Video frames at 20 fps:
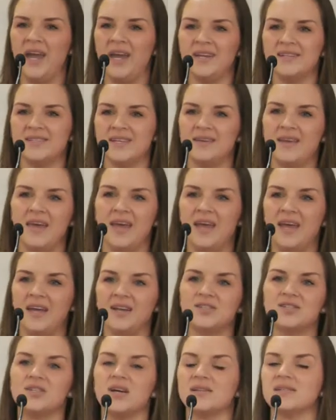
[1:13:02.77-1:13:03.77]
weight and
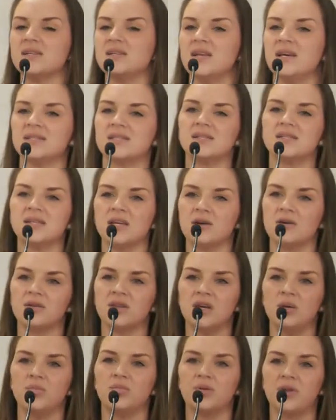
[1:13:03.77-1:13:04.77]
age doesn't
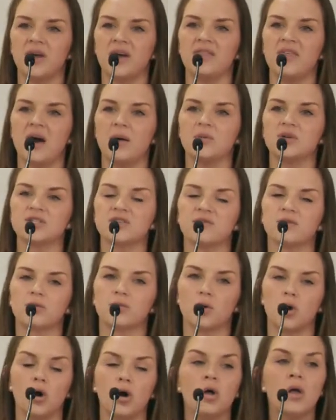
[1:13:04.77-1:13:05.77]
necessarily play that much of
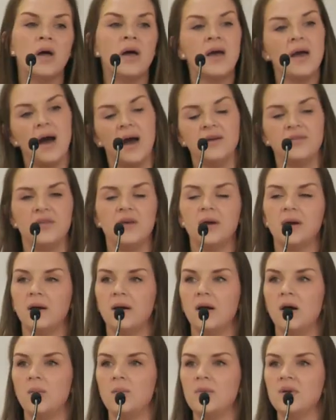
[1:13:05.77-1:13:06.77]
a role. I think,
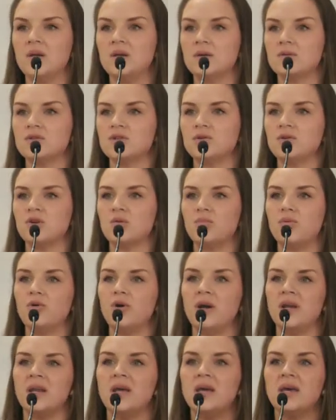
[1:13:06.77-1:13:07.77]
to your
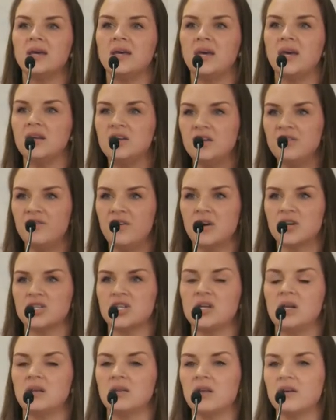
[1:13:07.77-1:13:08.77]
point, kidney
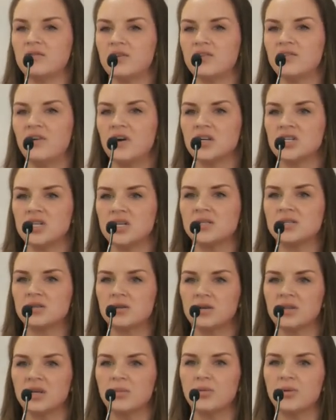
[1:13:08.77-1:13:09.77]
function and liver function
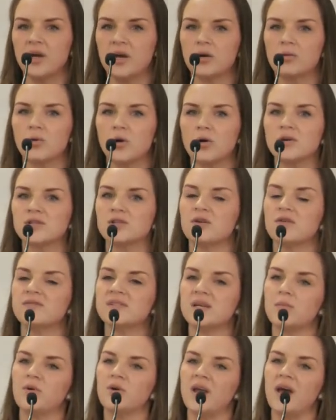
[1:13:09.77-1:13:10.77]
certainly play a role. So
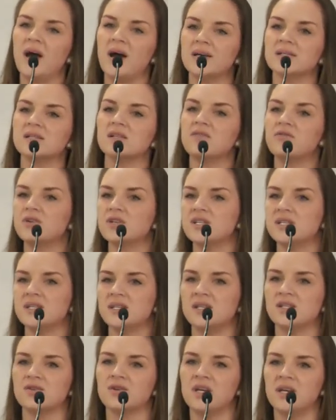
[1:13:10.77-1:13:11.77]
if someone has liver
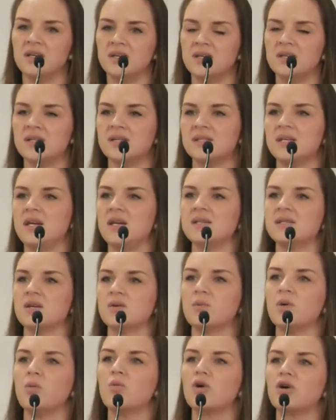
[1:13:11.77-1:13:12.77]
disease or kidney disease
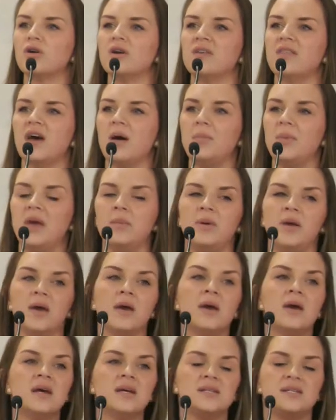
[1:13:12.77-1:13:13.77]
and we worry that
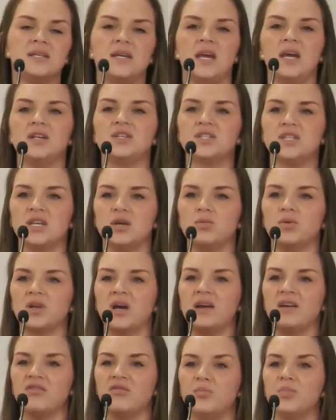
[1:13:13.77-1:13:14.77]
maybe THC
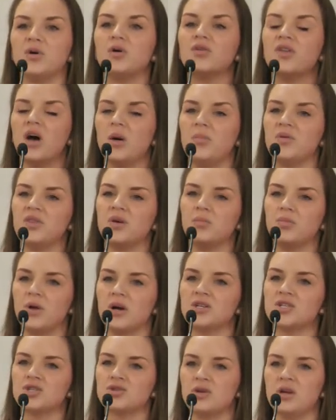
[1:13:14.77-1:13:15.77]
would kind of build up in the
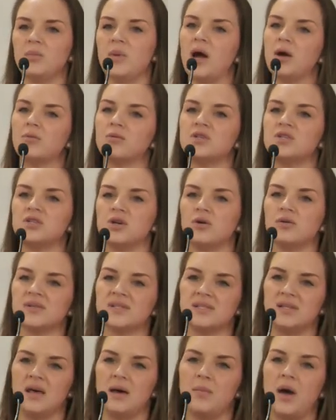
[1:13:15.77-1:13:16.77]
bloodstream, I would
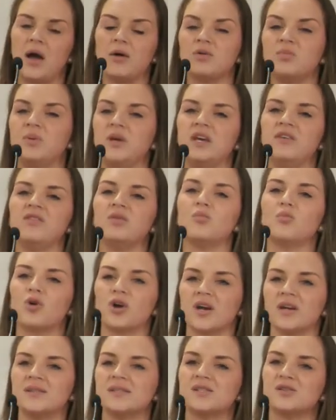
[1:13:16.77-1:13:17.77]
dose them. I would be even
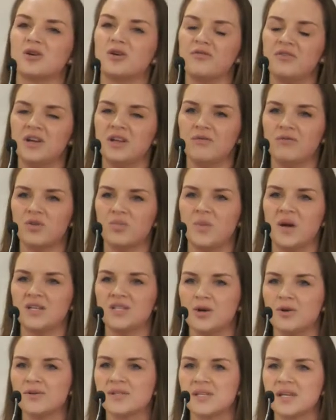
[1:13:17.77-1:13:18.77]
more conservative with
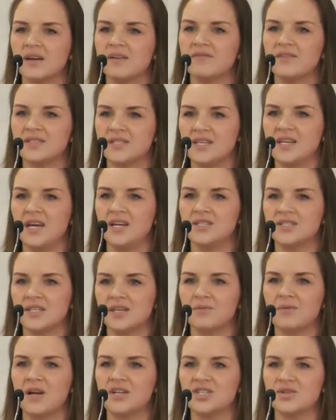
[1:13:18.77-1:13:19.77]
my dosing of the
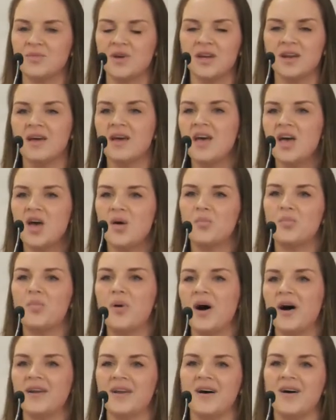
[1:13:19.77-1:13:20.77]
THC regimen.
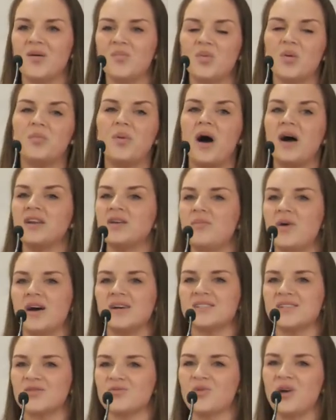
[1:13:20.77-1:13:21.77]
But body
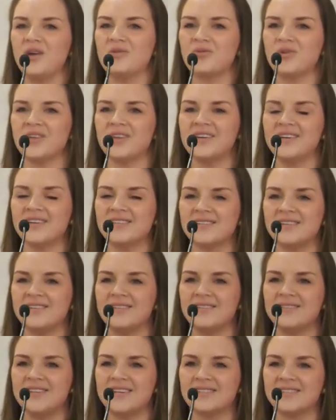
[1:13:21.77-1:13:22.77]
mass and weight really
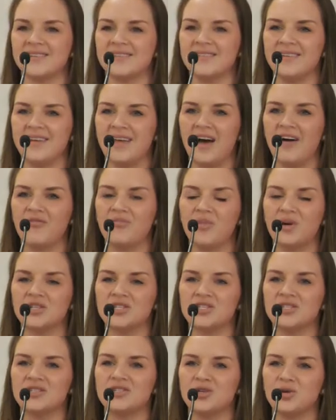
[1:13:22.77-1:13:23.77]
doesn't have
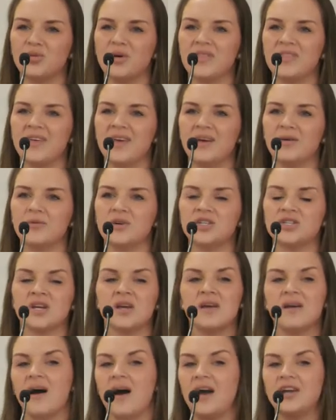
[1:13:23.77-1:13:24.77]
much to do with it,
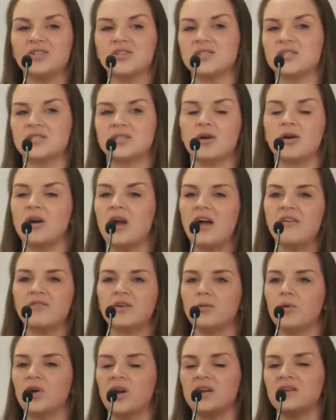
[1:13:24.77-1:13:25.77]
which I just start
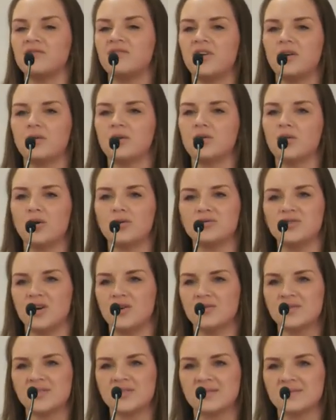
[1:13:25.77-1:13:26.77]
everyone on a very low
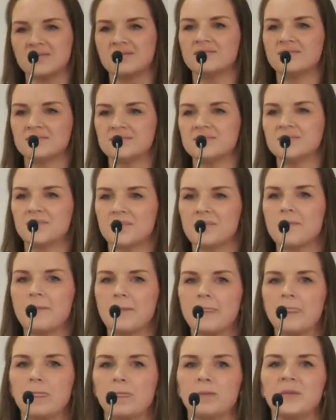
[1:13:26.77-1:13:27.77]
dose.
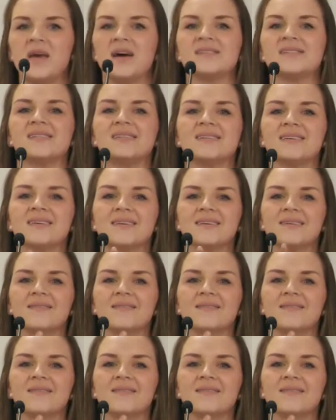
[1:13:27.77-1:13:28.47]
Yes?